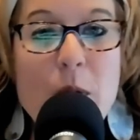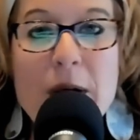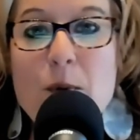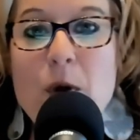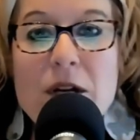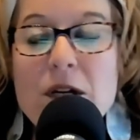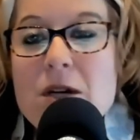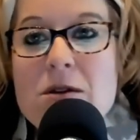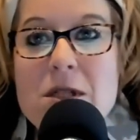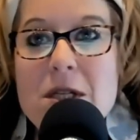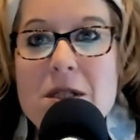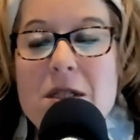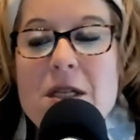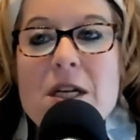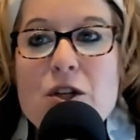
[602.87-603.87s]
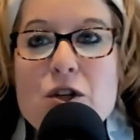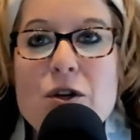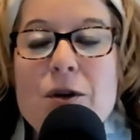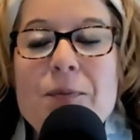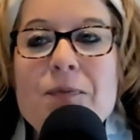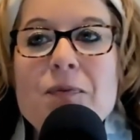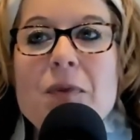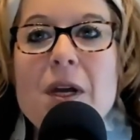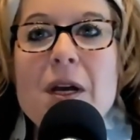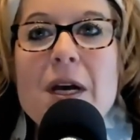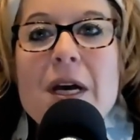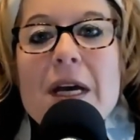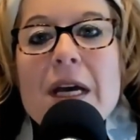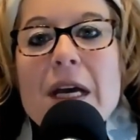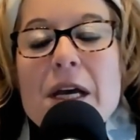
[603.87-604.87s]
as a teacher, he
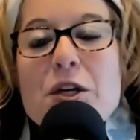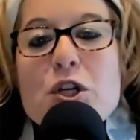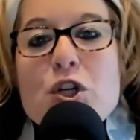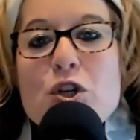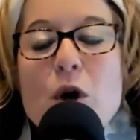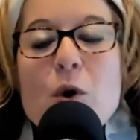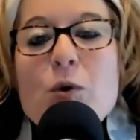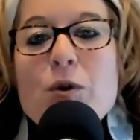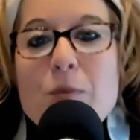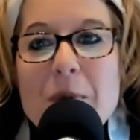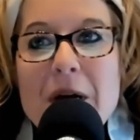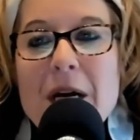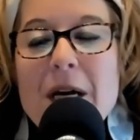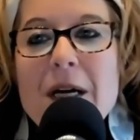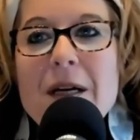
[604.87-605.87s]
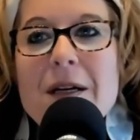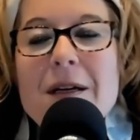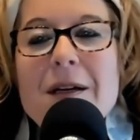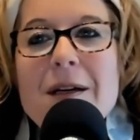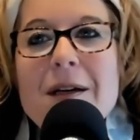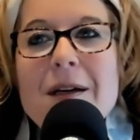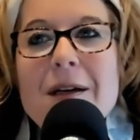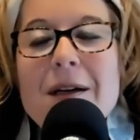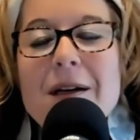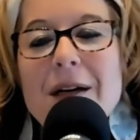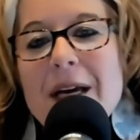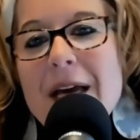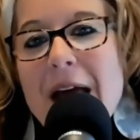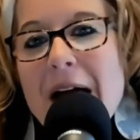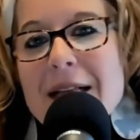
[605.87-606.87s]
showed me he had
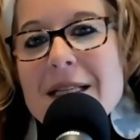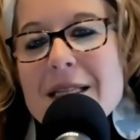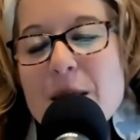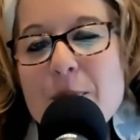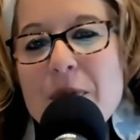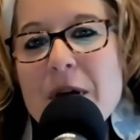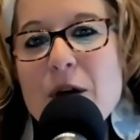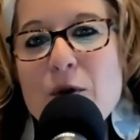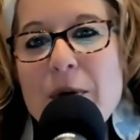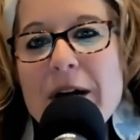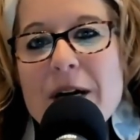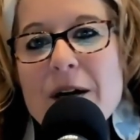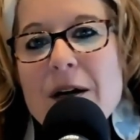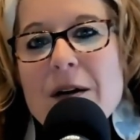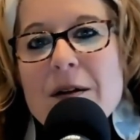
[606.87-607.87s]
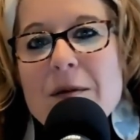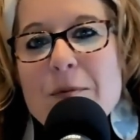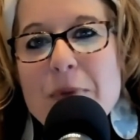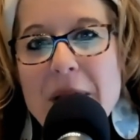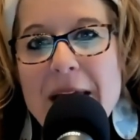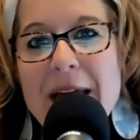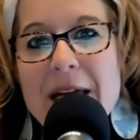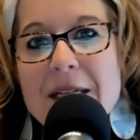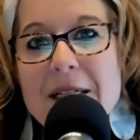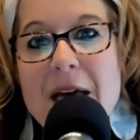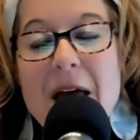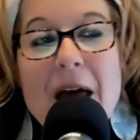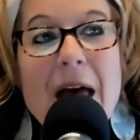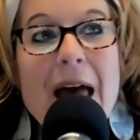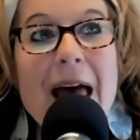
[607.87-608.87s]
something greater planned.
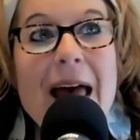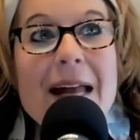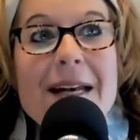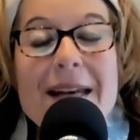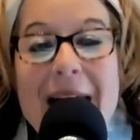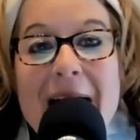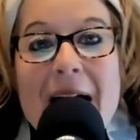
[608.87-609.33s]
And now